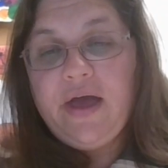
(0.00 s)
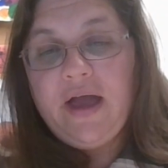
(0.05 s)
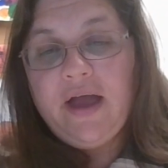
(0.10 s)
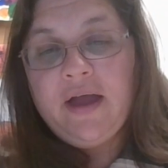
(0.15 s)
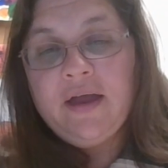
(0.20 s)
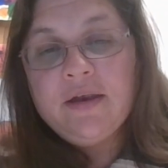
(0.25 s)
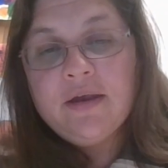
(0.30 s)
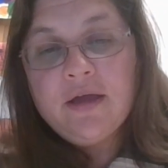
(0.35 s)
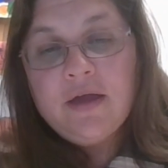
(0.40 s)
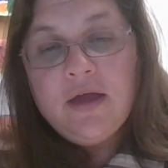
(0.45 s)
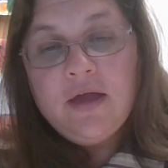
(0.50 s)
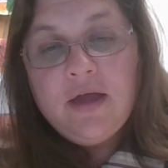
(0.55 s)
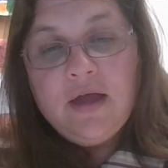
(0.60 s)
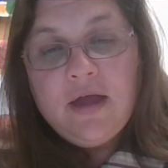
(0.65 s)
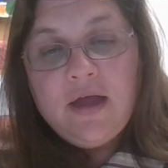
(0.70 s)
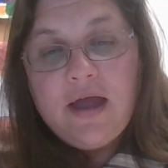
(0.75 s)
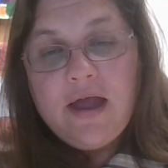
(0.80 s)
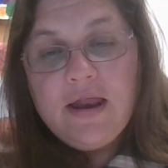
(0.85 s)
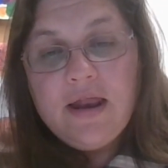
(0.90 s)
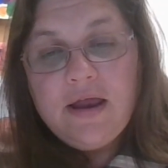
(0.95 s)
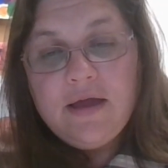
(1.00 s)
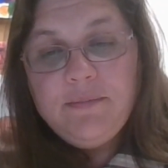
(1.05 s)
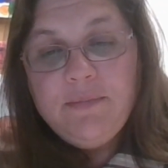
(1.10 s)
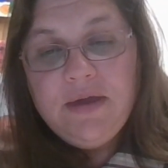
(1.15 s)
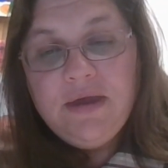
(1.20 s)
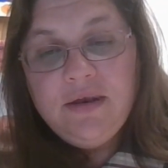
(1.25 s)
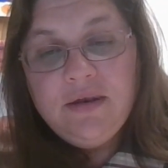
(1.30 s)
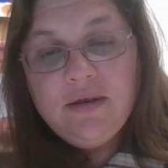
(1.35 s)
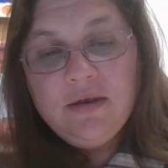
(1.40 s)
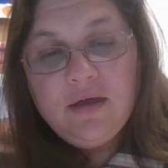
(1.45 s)
that. And I
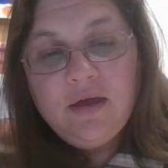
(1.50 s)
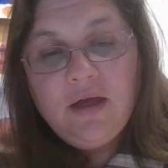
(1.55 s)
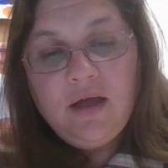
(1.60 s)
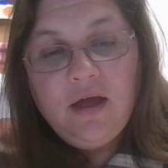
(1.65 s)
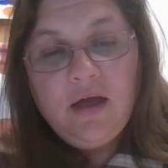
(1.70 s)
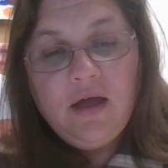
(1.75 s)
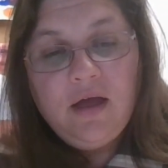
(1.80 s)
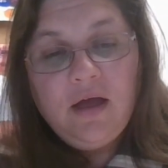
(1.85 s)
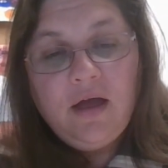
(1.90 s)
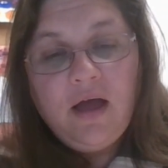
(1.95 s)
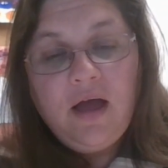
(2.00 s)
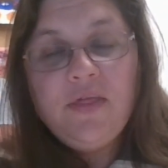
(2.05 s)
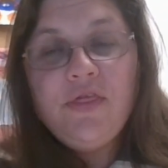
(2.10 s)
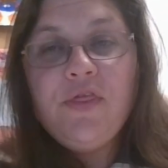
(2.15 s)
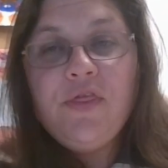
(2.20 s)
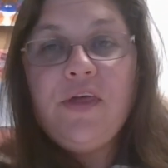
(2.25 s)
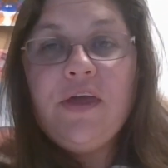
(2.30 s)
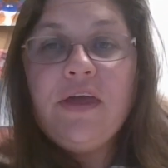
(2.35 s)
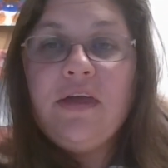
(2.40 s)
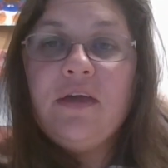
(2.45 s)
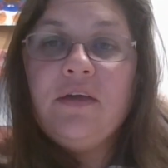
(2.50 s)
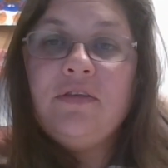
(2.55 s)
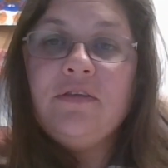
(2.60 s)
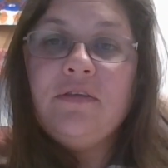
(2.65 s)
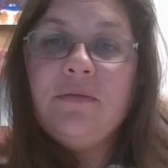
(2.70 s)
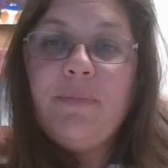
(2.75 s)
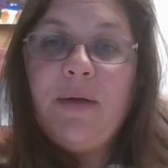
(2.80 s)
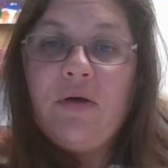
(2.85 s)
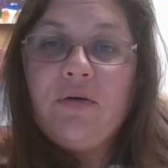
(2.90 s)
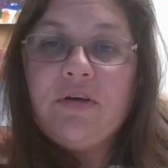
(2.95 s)
mean, I think
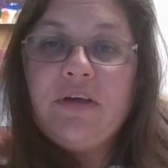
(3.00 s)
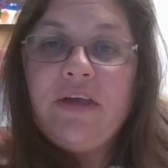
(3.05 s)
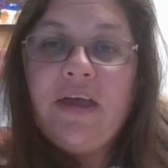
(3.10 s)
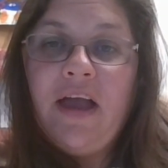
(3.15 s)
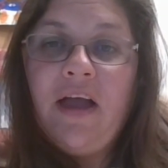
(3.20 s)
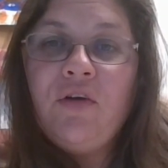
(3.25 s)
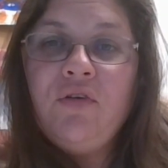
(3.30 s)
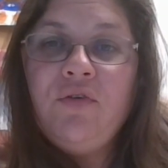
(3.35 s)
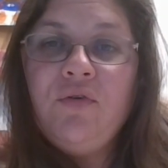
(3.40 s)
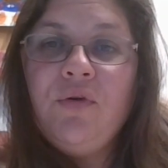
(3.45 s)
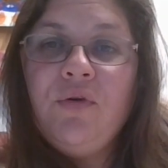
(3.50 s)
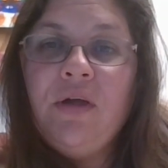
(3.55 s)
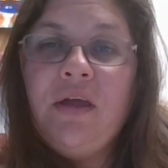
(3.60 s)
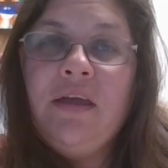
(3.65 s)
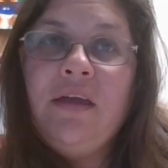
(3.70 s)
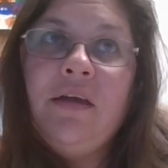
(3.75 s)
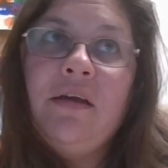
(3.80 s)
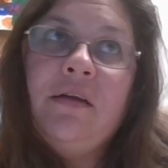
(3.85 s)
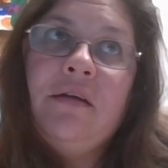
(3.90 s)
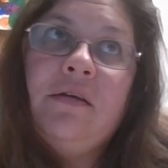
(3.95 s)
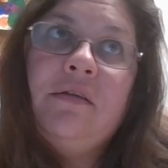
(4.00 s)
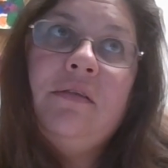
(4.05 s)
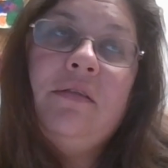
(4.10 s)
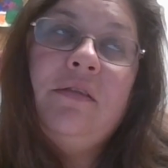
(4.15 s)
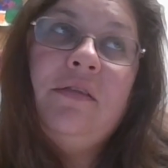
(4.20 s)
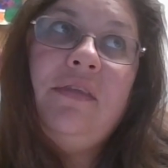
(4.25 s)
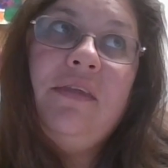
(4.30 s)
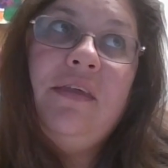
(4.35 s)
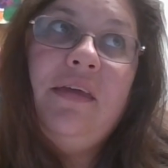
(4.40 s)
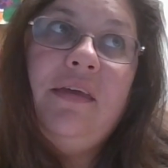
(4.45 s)
it's about countering
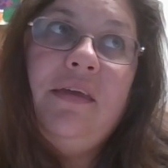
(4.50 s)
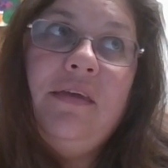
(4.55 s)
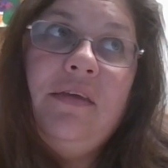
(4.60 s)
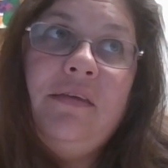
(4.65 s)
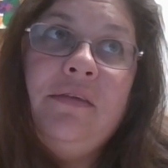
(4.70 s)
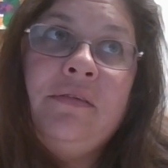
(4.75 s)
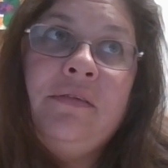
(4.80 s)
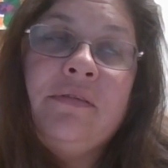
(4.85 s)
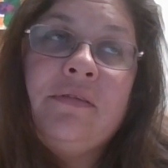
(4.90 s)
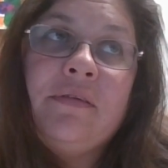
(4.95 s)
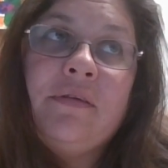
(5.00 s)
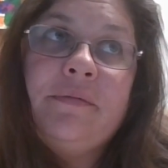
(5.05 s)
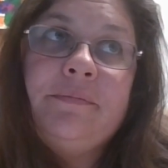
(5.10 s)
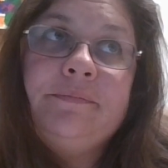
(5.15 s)
these